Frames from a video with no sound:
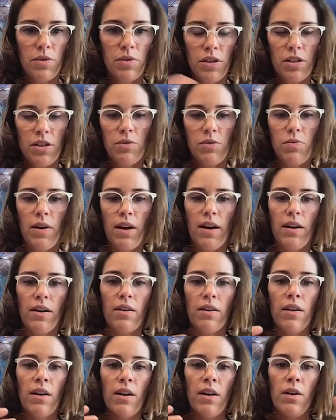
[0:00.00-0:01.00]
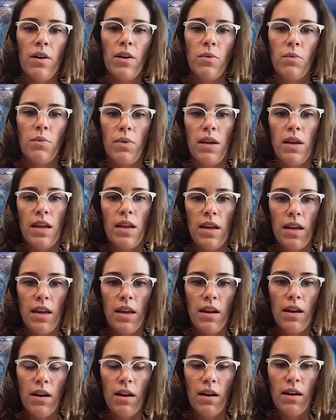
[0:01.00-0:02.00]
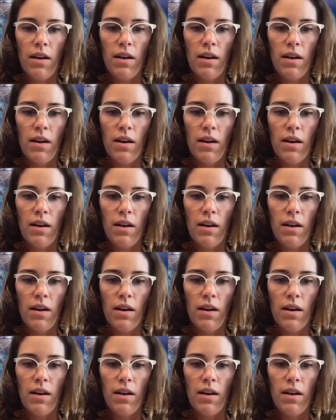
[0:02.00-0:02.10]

which is where we